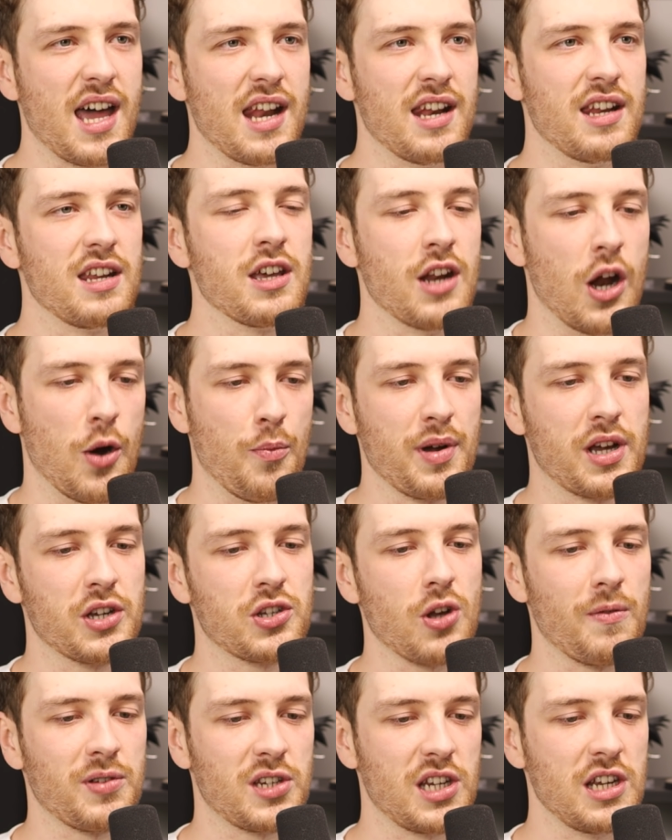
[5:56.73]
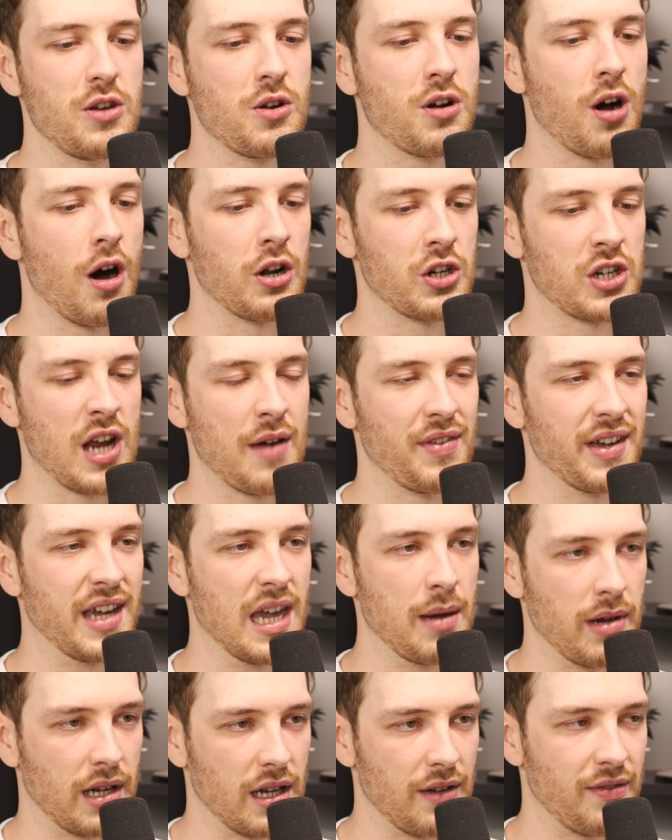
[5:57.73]
then, you know, because obviously you can't just have the
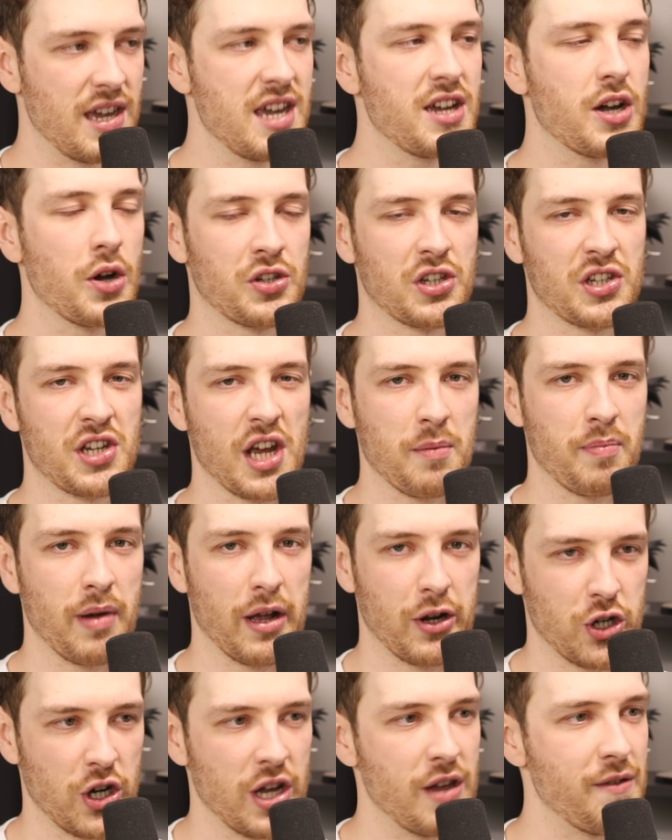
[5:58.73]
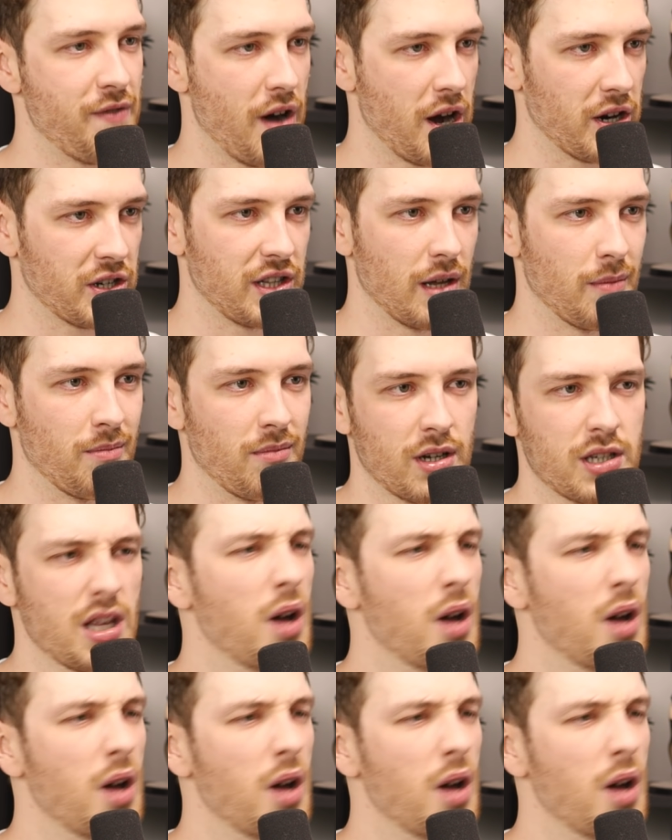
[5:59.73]
gimmick of he goes to take picture, he fucks them.